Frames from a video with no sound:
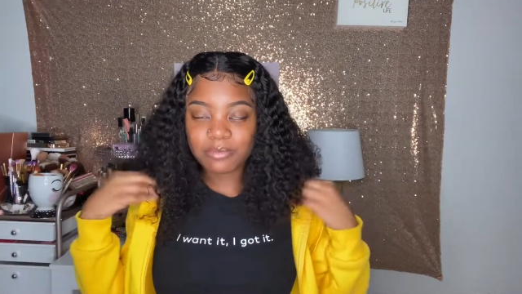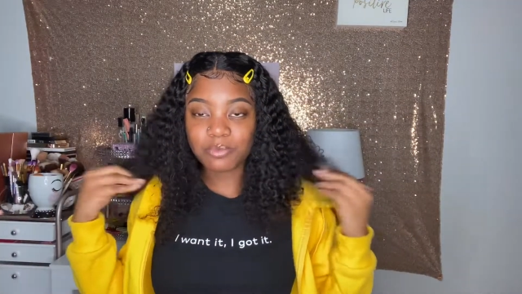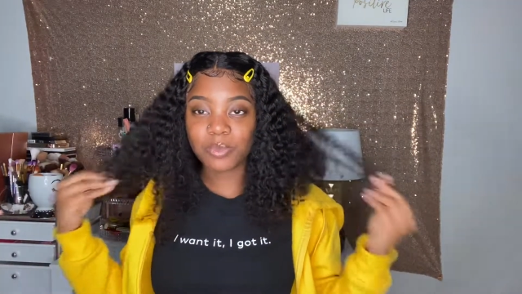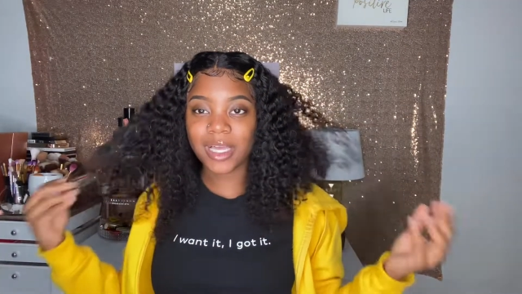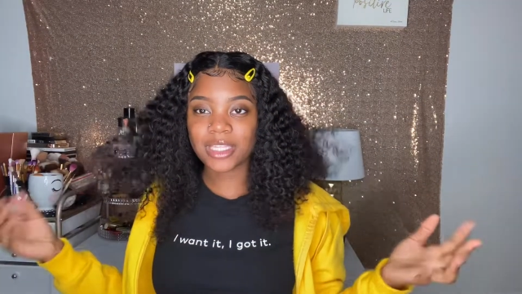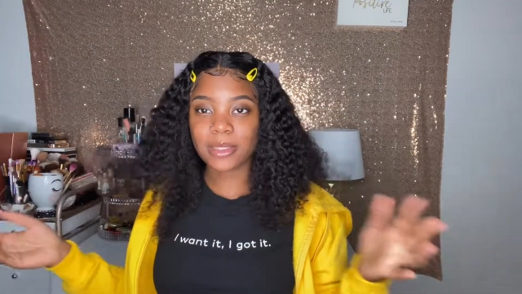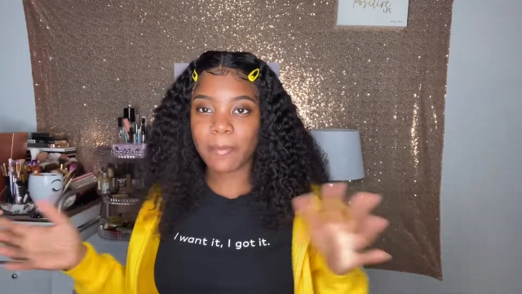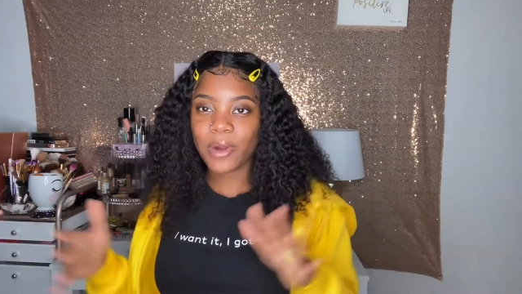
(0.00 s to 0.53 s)

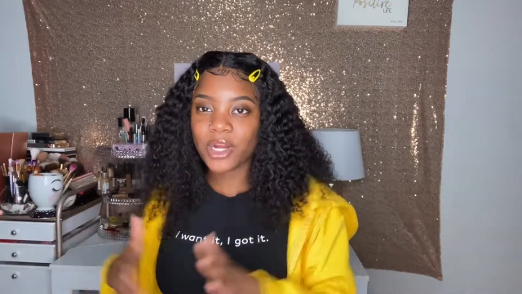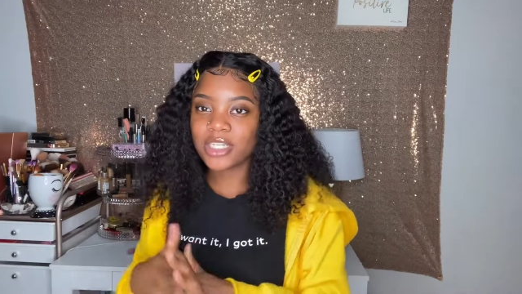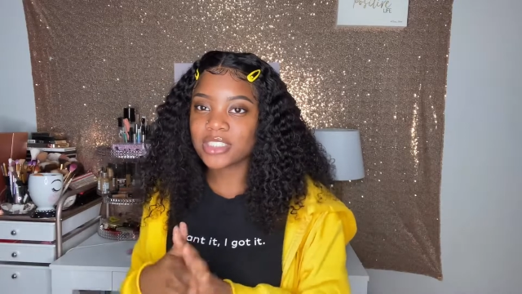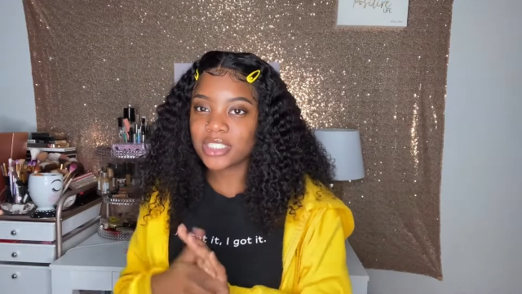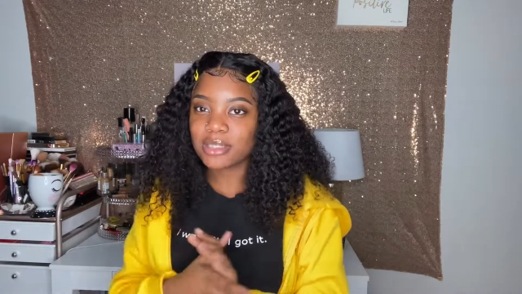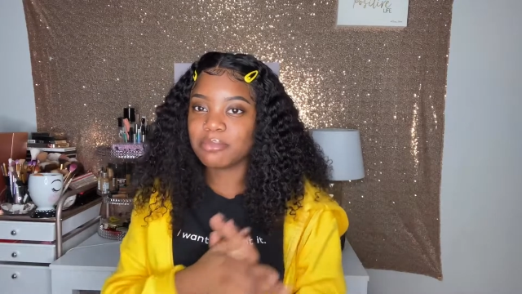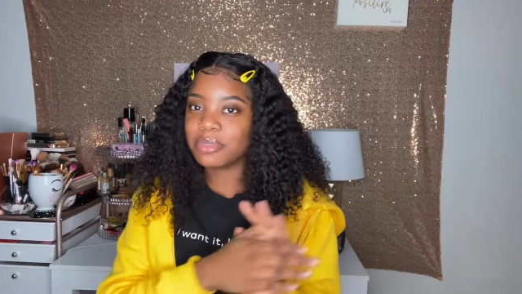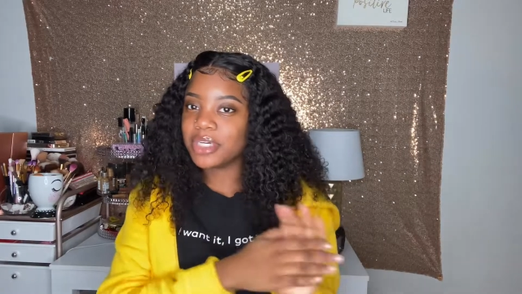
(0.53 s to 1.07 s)
like the
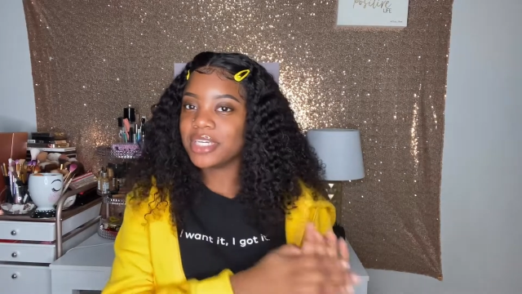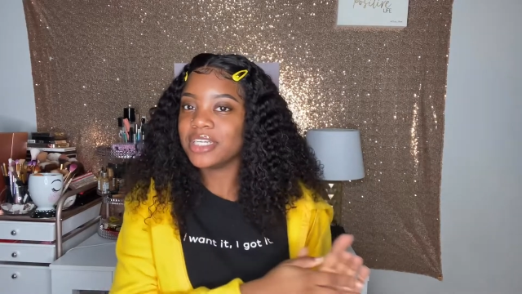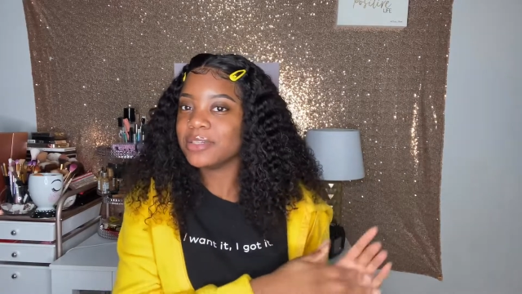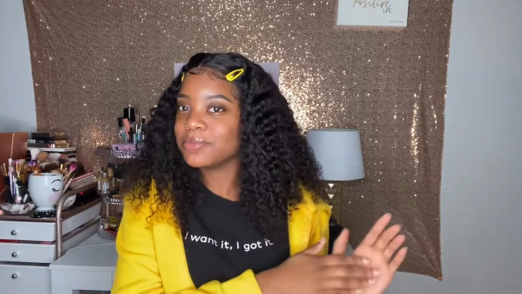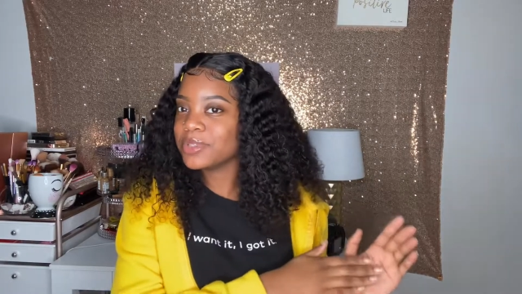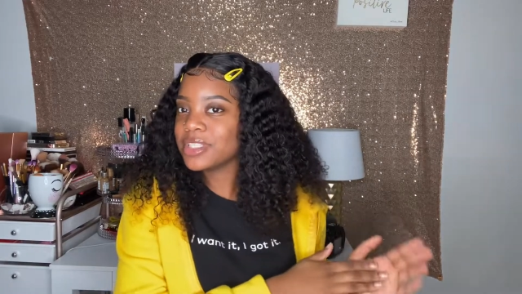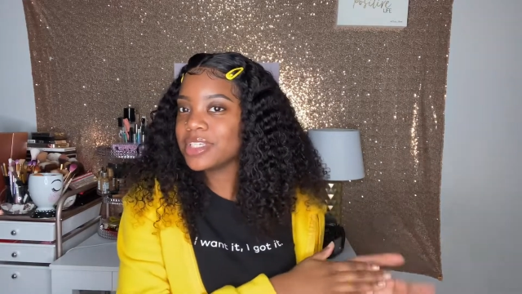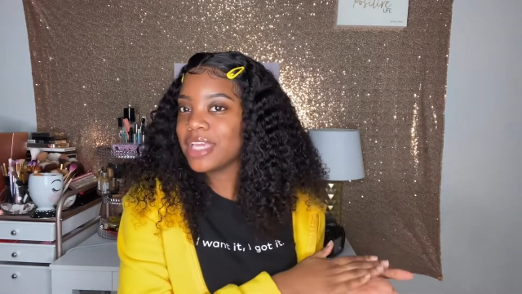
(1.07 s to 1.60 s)
person, but it
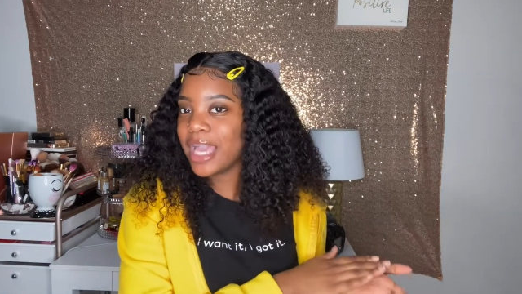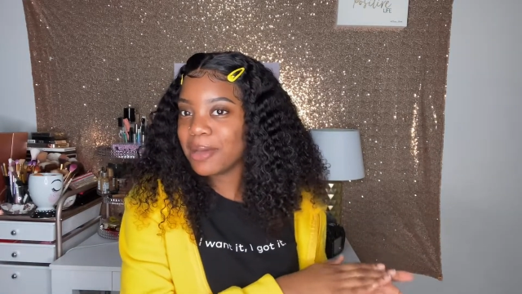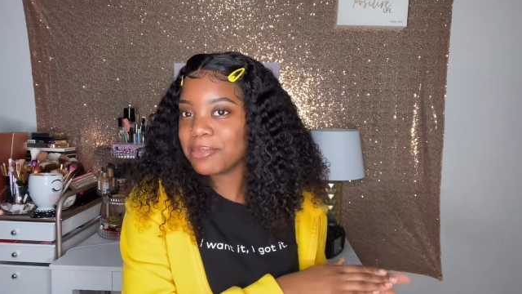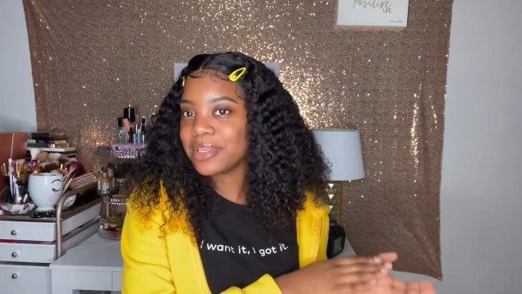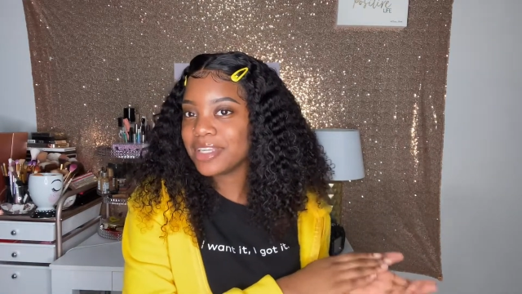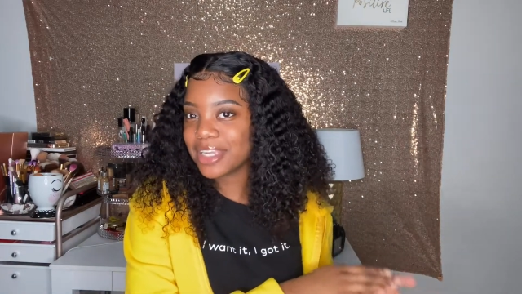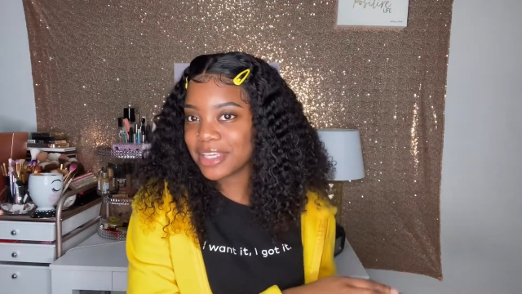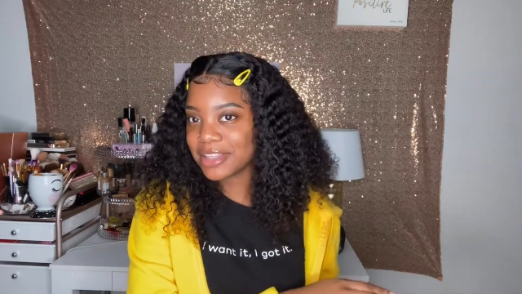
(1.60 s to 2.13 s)
really happened
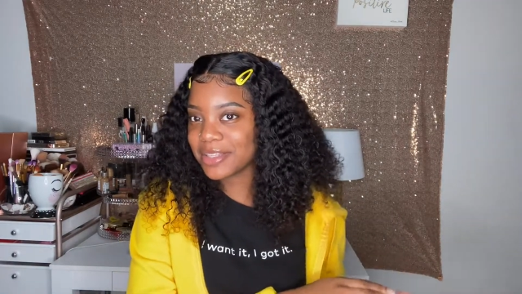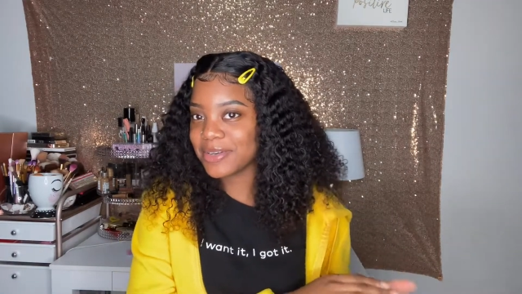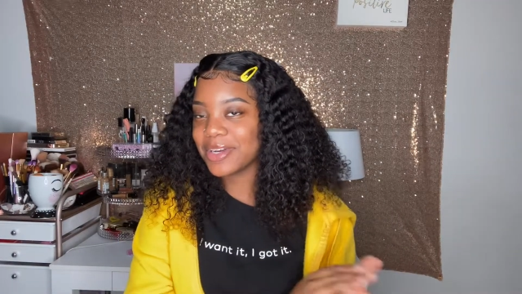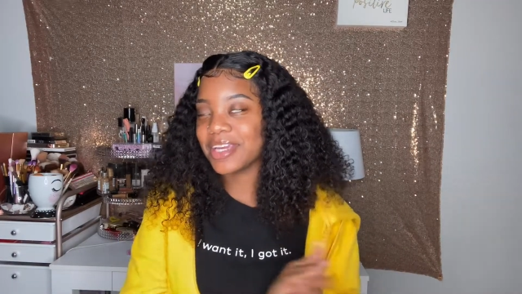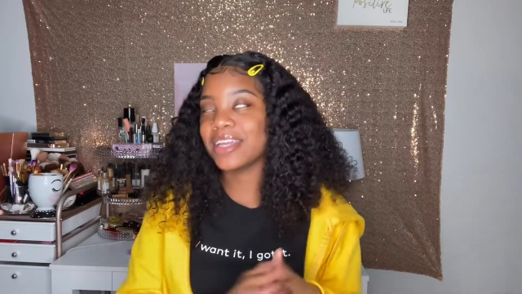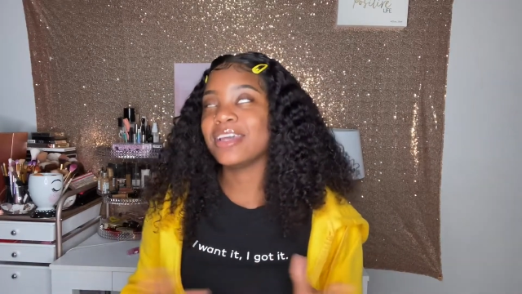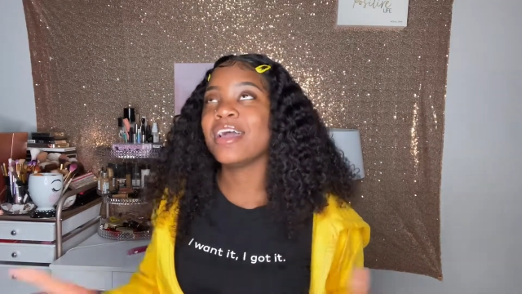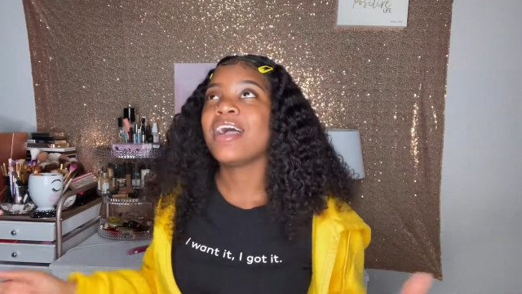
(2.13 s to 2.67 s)
in 8th
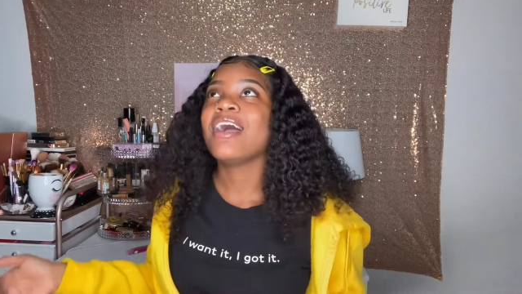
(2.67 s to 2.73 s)
grade.